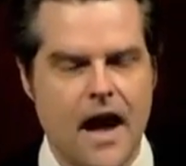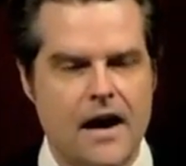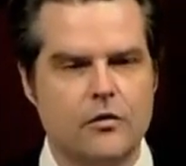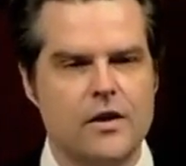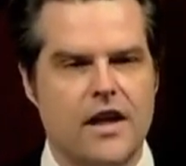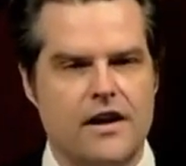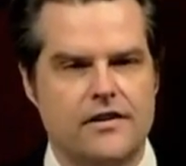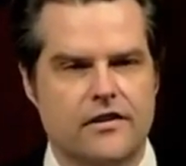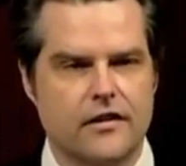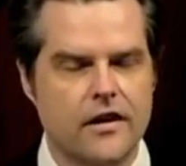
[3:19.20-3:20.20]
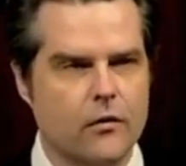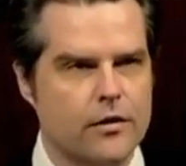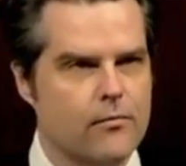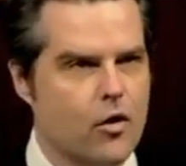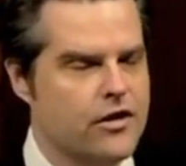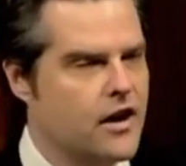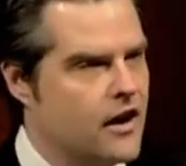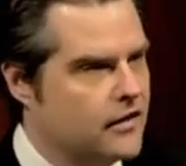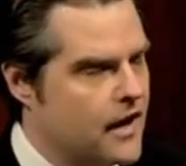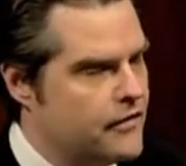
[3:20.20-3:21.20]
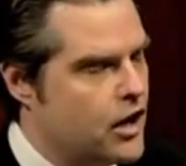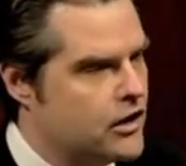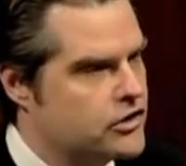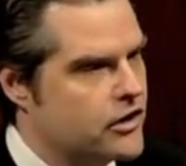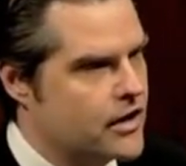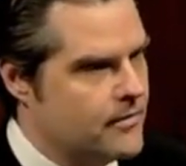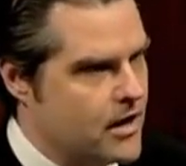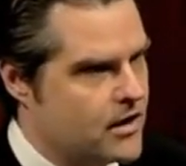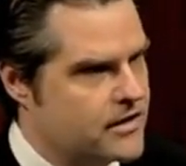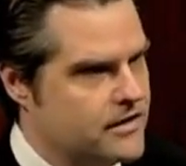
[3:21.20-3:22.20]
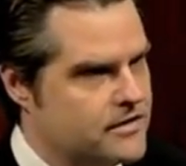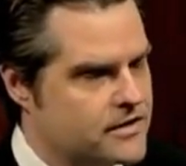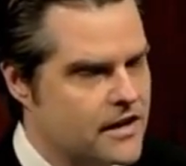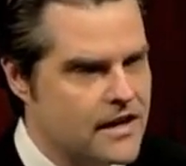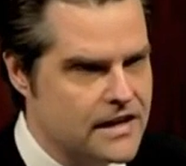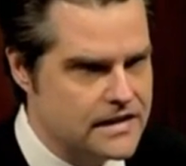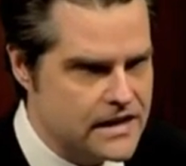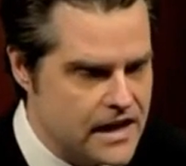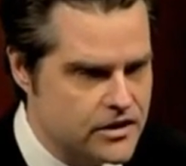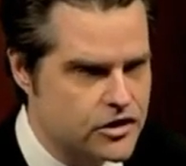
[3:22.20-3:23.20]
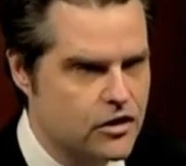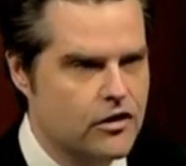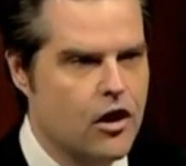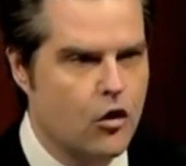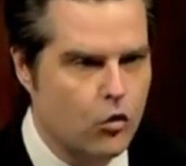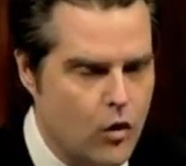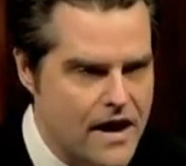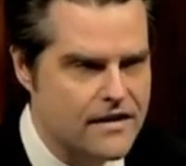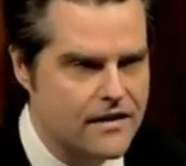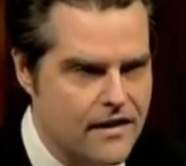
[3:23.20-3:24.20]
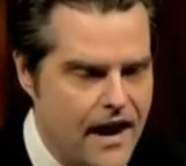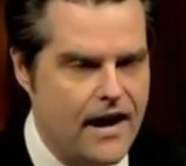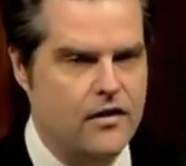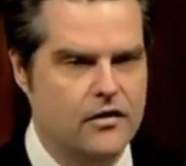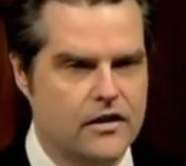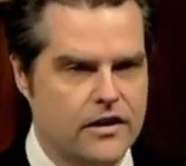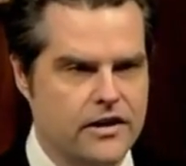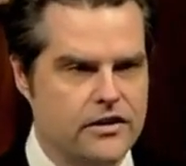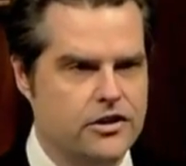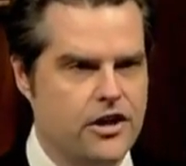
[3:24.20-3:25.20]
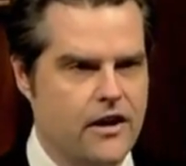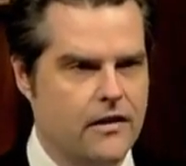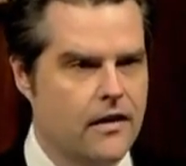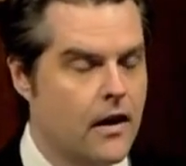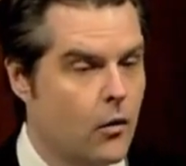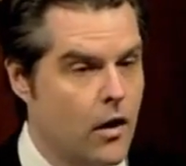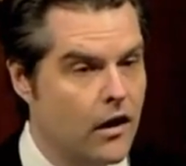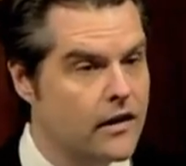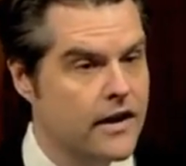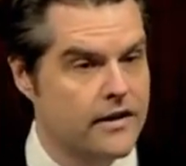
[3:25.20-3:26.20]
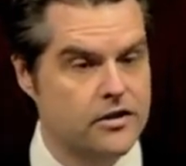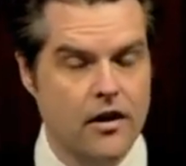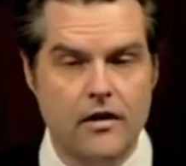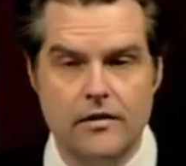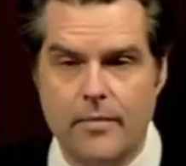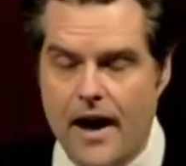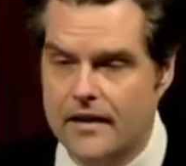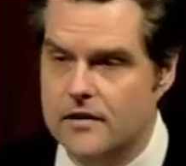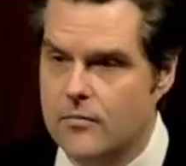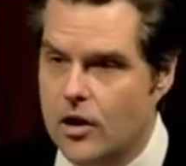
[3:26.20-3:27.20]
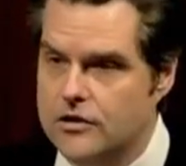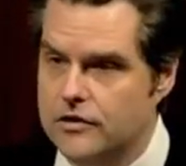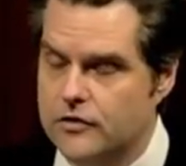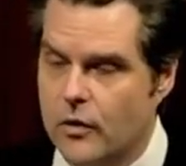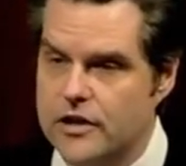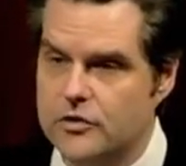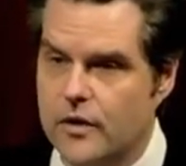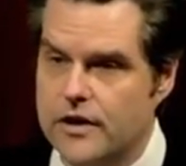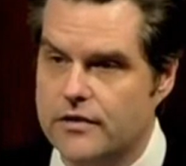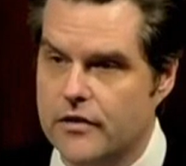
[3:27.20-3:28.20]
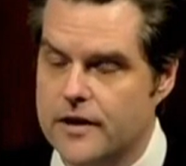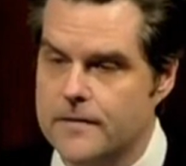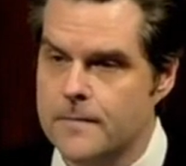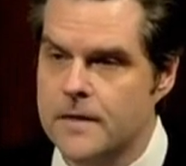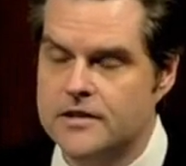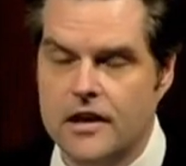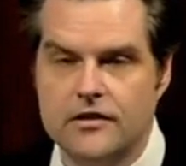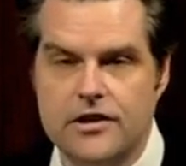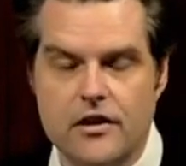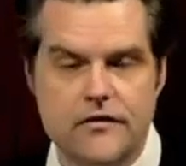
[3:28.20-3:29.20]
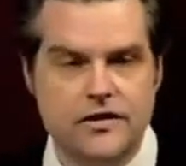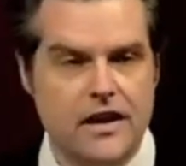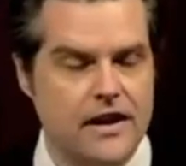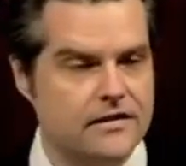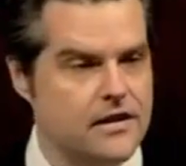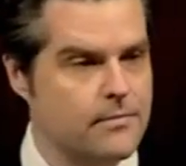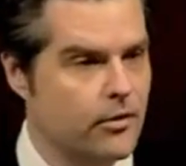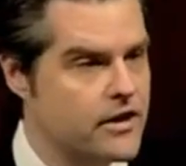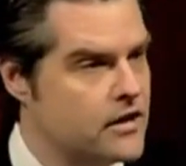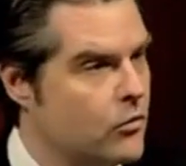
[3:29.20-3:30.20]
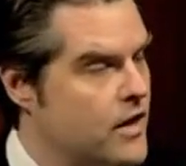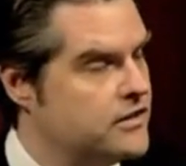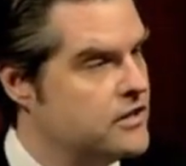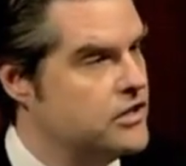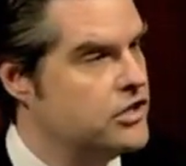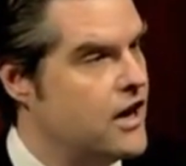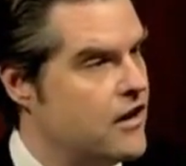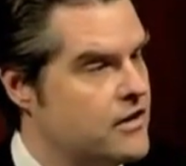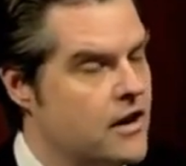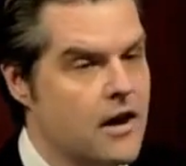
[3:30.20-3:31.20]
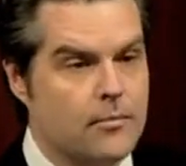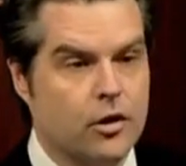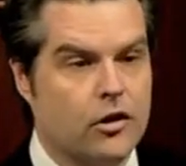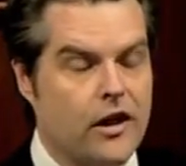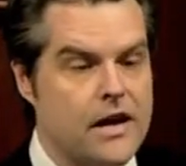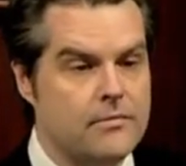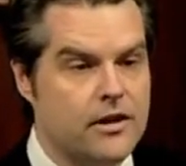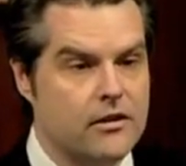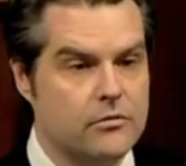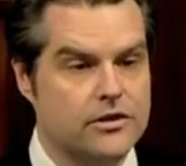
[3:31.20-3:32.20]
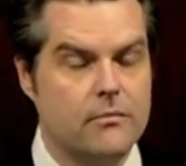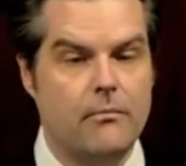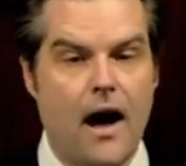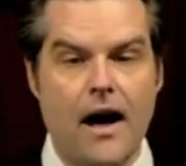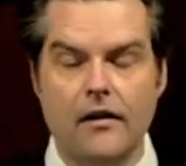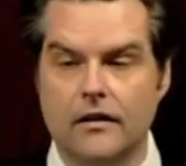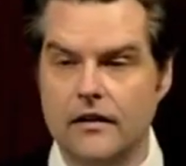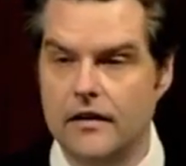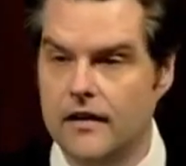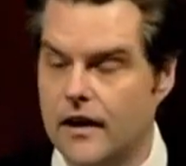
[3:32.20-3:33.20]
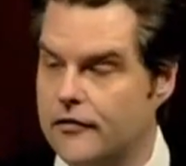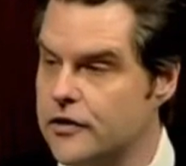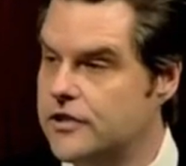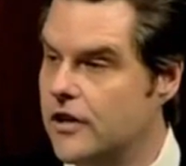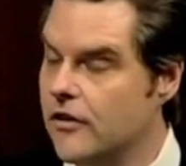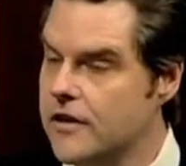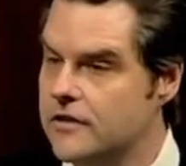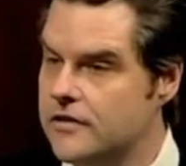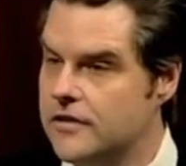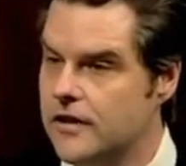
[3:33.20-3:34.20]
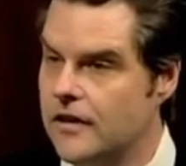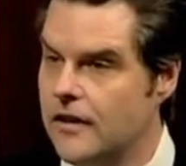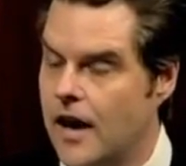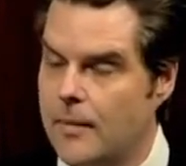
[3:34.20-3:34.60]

How did we get here? With more than 1,100 Americans endangered right now in Niger. Well, it started back in March of 2023. Secretary of State Antony Blinken went to Niger and proclaimed that it was a model of resilience,